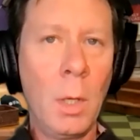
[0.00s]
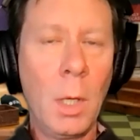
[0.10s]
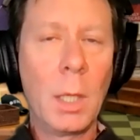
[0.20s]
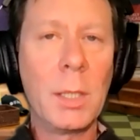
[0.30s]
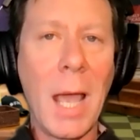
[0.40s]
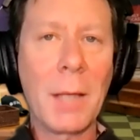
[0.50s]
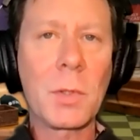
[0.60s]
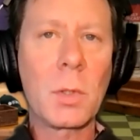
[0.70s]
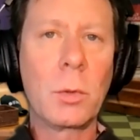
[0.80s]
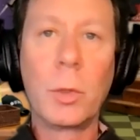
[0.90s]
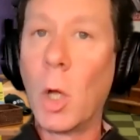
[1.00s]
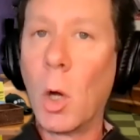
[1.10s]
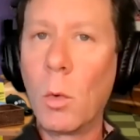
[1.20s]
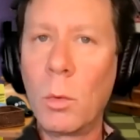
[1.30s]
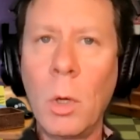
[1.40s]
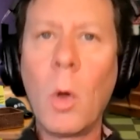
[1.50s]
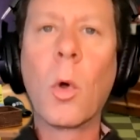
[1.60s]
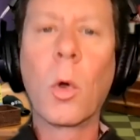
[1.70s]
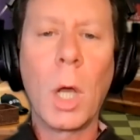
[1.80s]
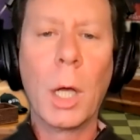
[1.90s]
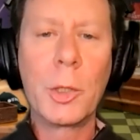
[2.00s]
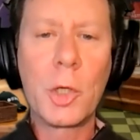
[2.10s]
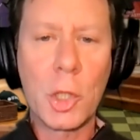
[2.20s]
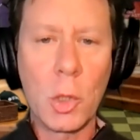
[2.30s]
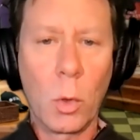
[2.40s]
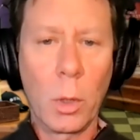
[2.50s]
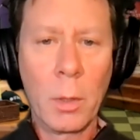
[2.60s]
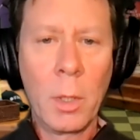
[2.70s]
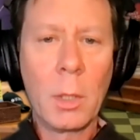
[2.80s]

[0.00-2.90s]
Yes, no, or unsure.